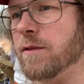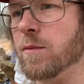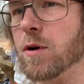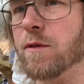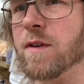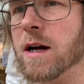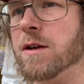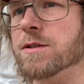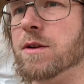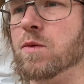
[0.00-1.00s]

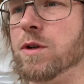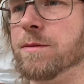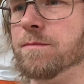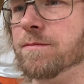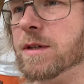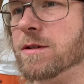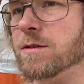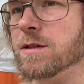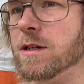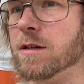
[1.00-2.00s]
profiles on wood that you
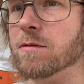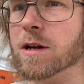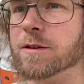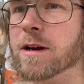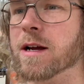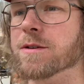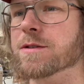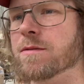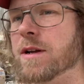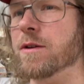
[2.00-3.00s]
see around your
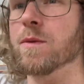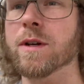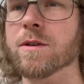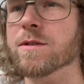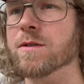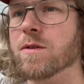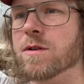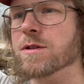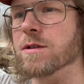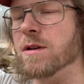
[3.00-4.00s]
house, around your windows and
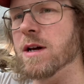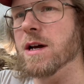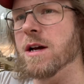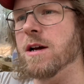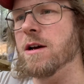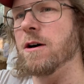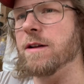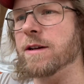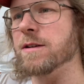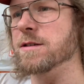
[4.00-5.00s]
doors, and all
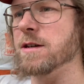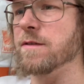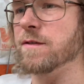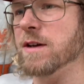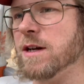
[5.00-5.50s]
that good stuff.